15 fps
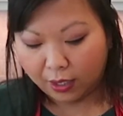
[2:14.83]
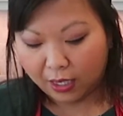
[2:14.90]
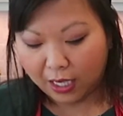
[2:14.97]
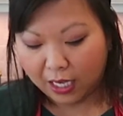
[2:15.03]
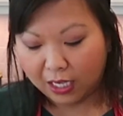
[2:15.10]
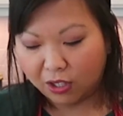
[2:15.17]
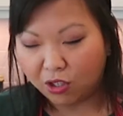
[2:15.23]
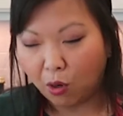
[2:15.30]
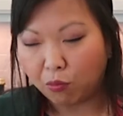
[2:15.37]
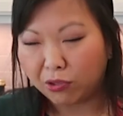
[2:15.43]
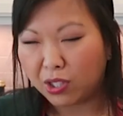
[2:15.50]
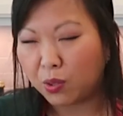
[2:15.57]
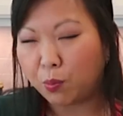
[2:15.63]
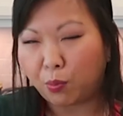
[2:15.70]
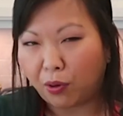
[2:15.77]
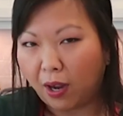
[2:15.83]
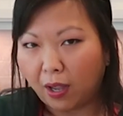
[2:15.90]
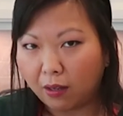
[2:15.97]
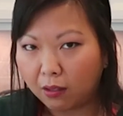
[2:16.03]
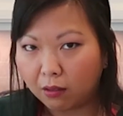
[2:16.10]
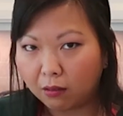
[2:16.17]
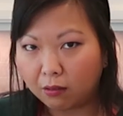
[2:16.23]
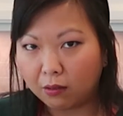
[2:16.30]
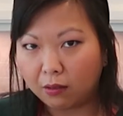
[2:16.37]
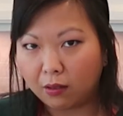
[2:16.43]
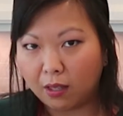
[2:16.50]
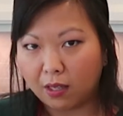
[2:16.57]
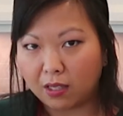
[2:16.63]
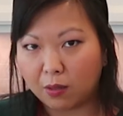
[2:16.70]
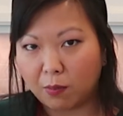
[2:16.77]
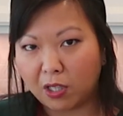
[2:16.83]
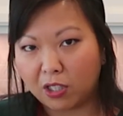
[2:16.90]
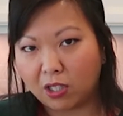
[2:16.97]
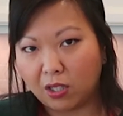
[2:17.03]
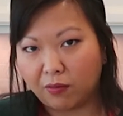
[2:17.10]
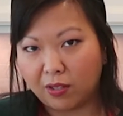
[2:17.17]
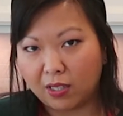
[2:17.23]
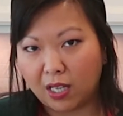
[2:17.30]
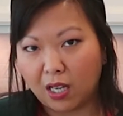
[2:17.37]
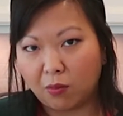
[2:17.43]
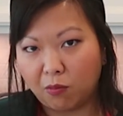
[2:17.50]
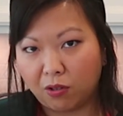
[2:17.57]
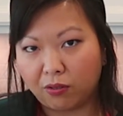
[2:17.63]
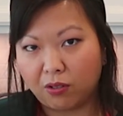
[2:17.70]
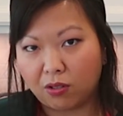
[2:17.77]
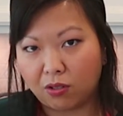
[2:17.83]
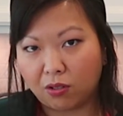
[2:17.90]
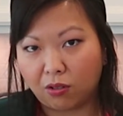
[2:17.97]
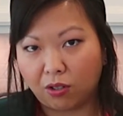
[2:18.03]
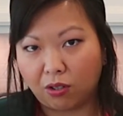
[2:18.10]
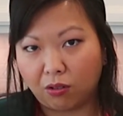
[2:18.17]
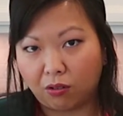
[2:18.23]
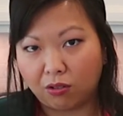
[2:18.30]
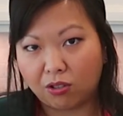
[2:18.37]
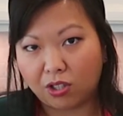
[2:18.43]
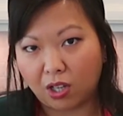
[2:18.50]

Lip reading: they don't spread as much. They retain more of the circular